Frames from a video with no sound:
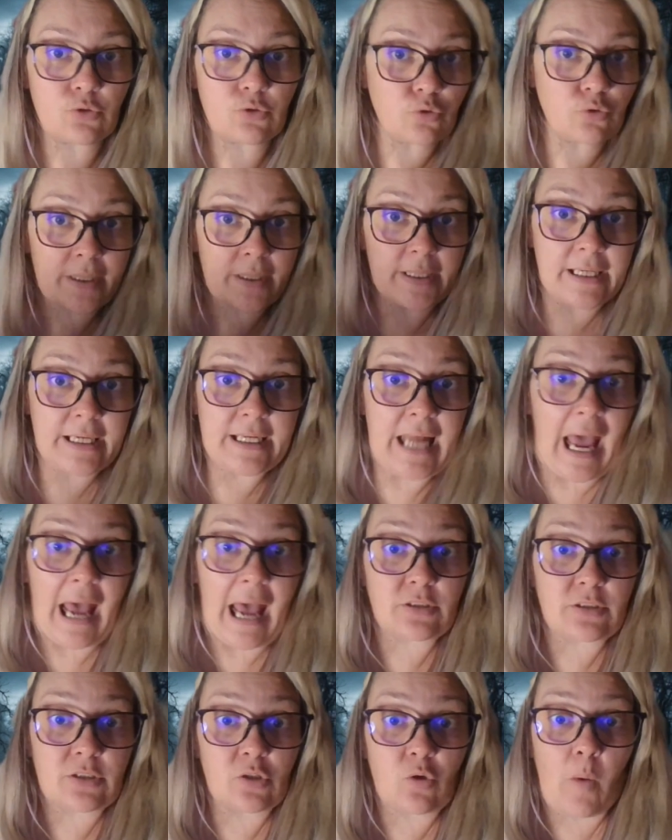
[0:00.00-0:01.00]
Join in,
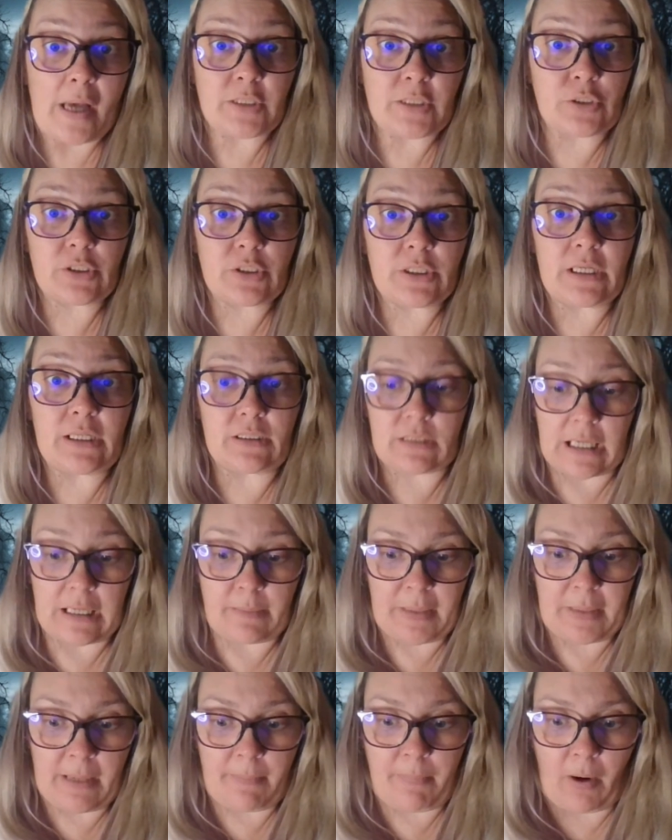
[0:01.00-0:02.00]
ask the questions,
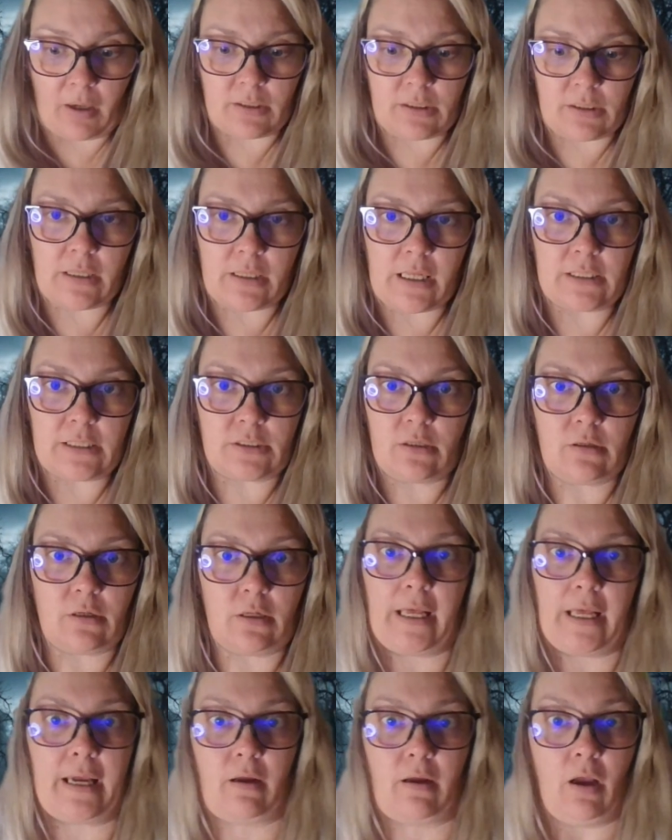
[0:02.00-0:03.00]
like, be a part of this. And they're
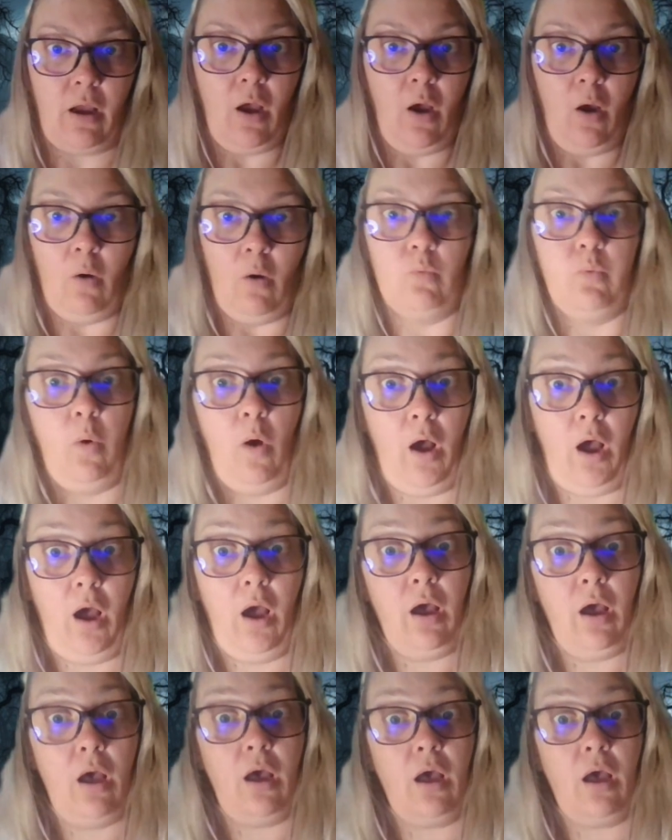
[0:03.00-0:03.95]
like, what?